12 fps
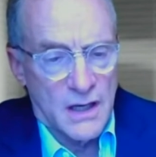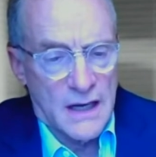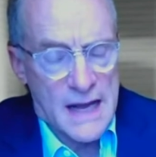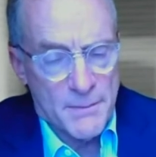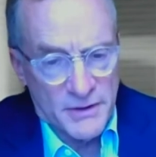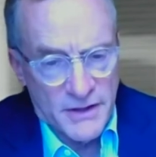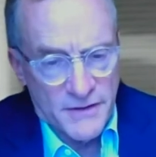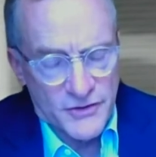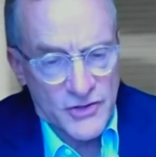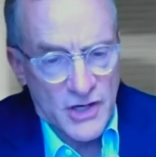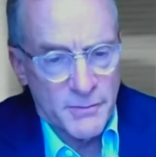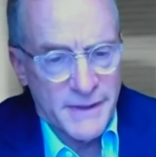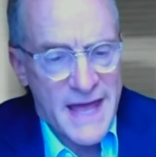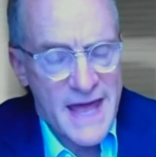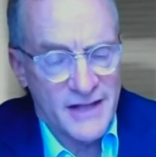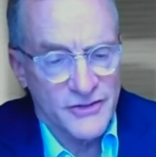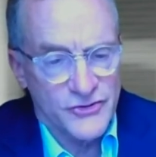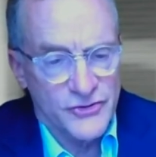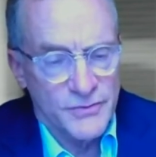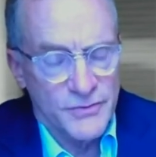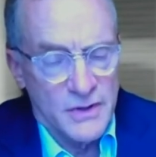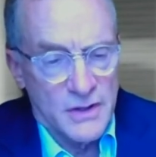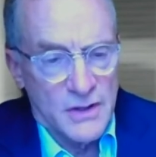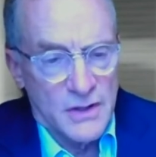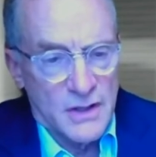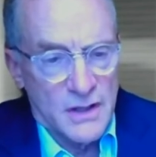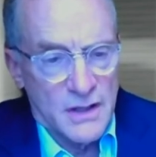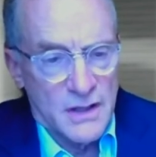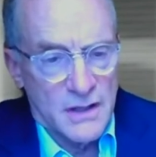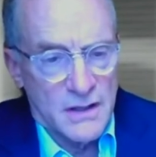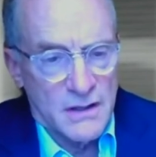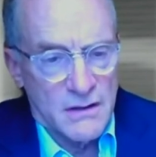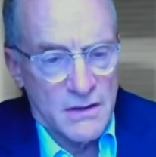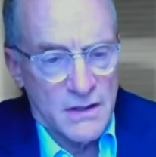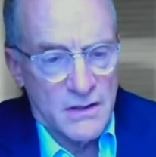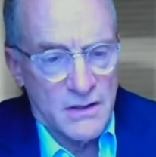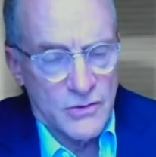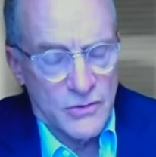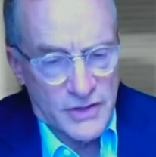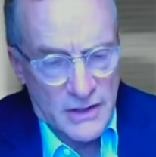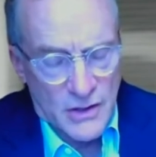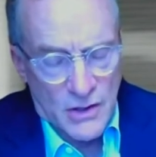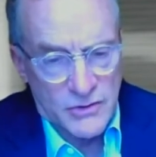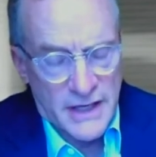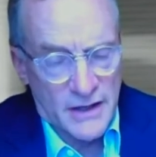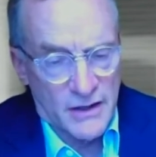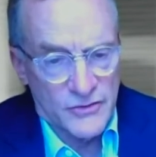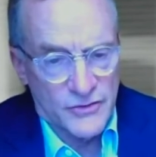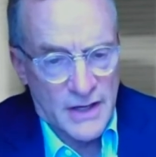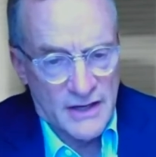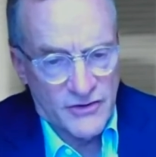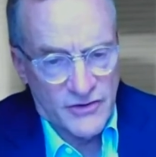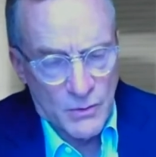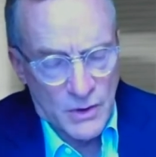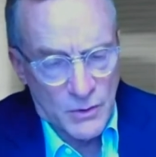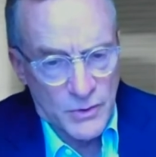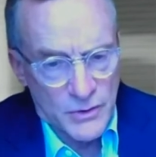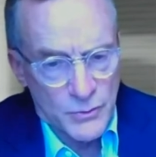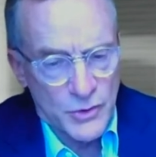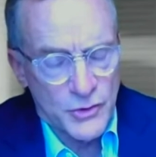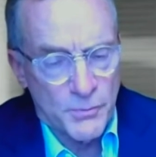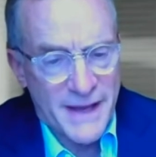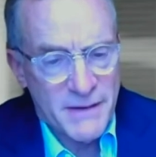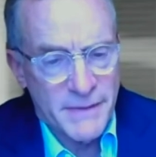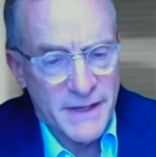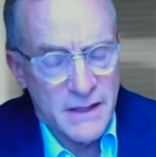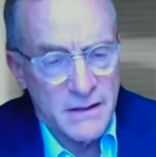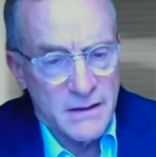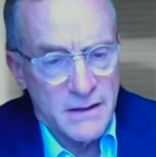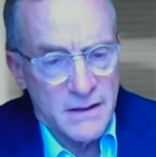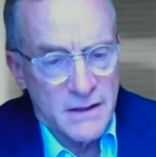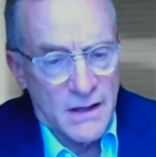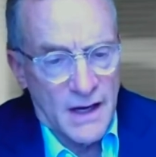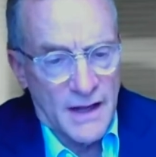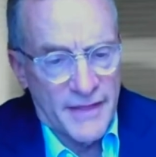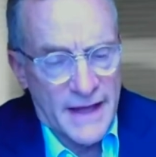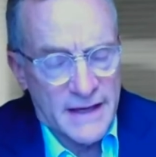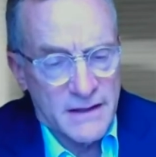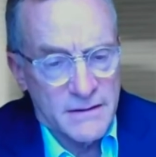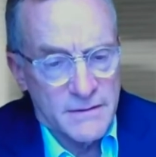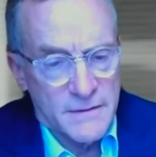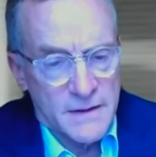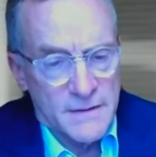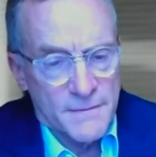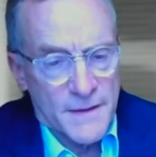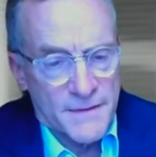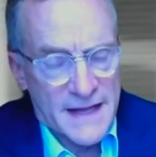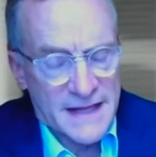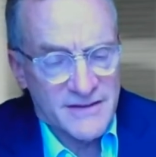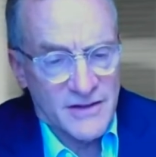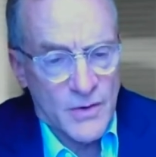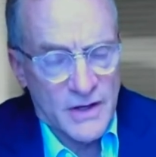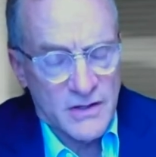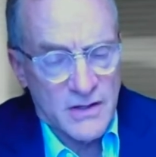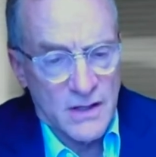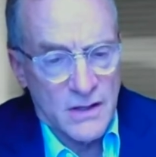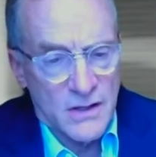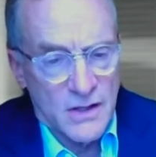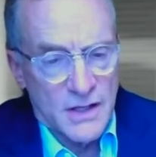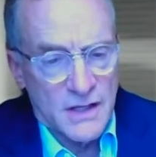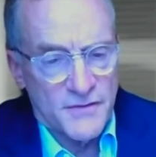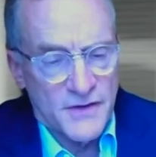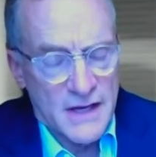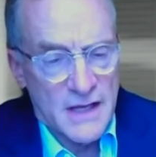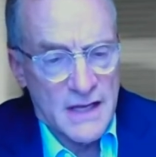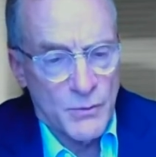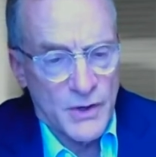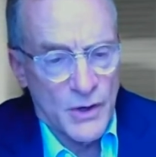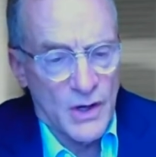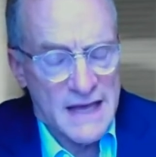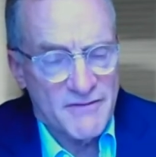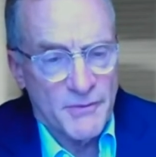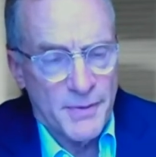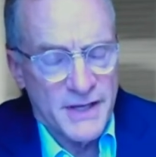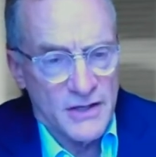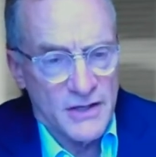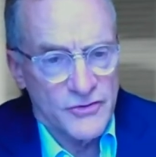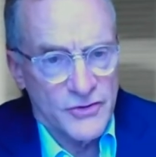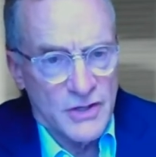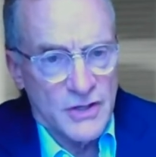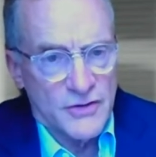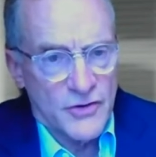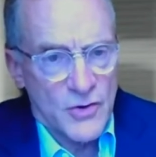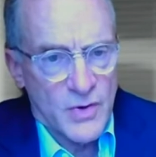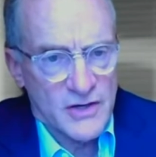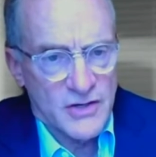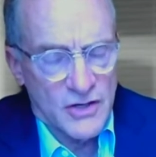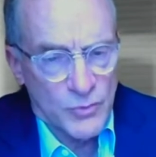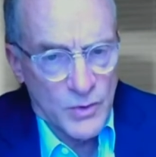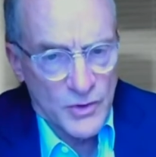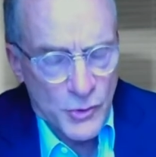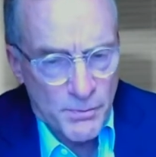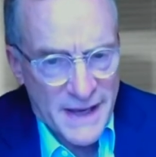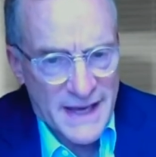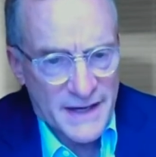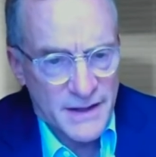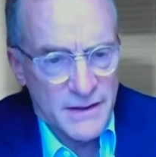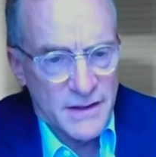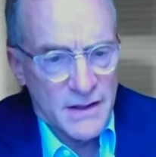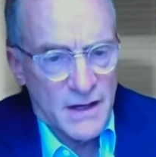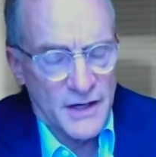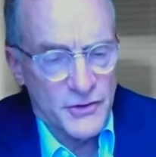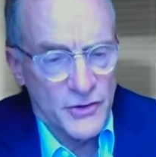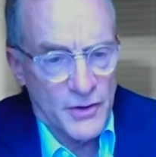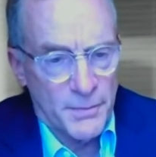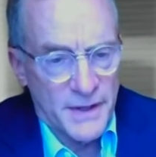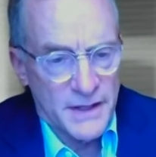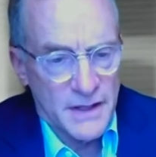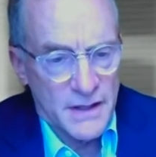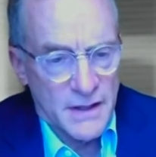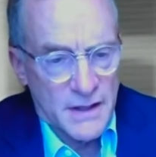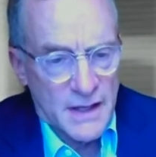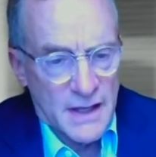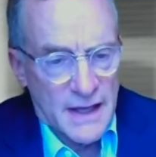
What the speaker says: I believe it's going to be heads, and you say, no, tails. I say, well, will you bet me on that? That's the question. We all have opinions. The question is, will you bet on your opinion?